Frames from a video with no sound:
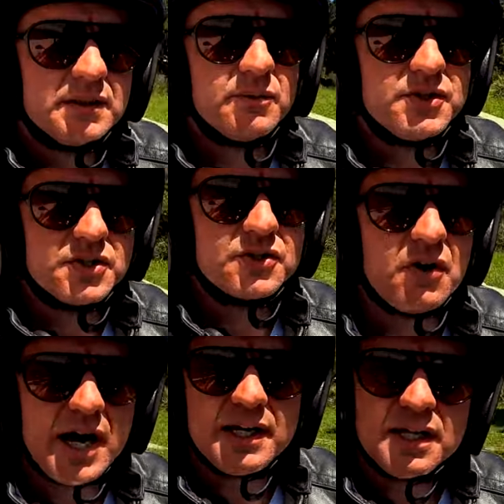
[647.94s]
which is
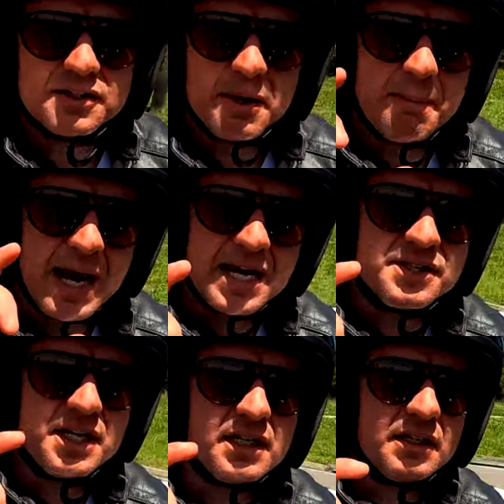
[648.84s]
great. It's
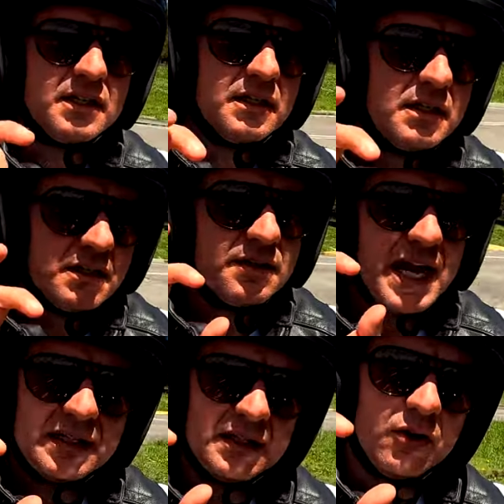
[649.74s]
amazing,
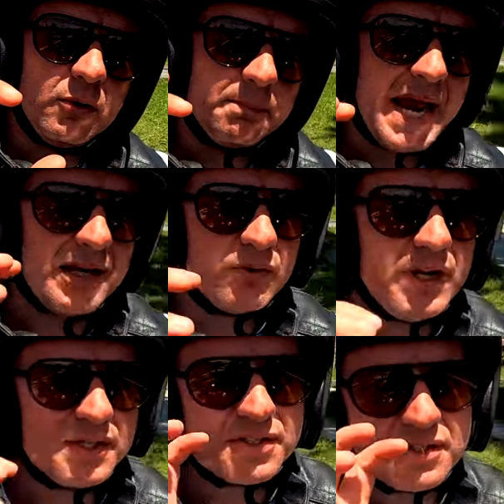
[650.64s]
that little
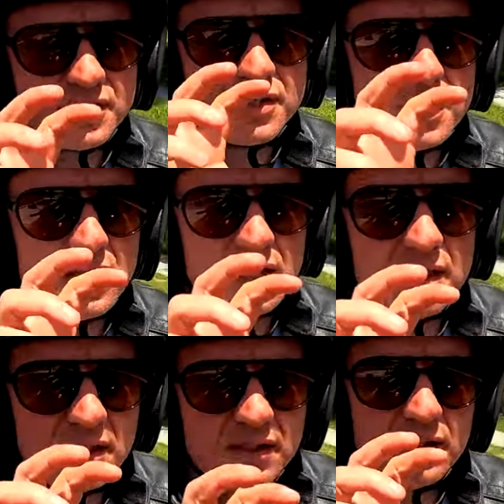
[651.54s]
backrest just in
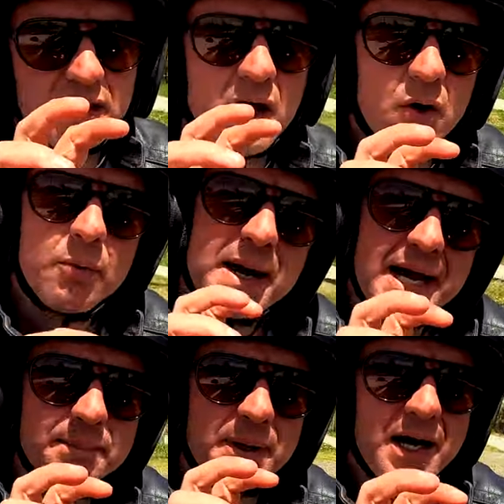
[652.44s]
the lower
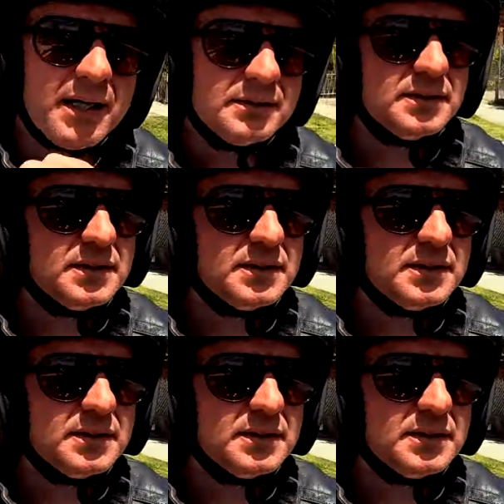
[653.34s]
back part,